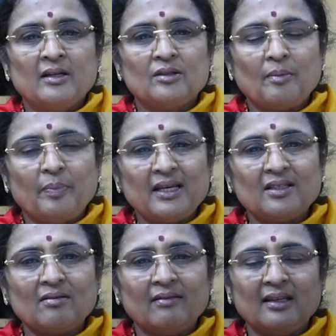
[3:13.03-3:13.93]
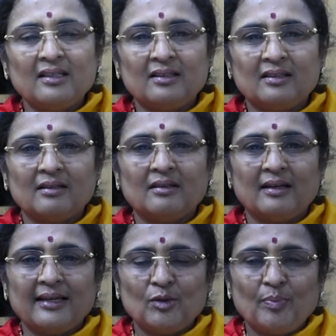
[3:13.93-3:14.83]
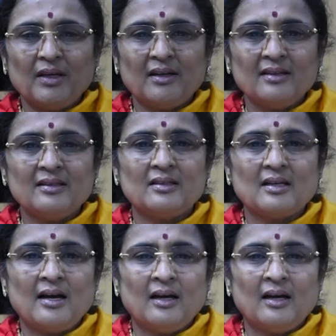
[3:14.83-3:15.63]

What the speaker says: So based on this experience,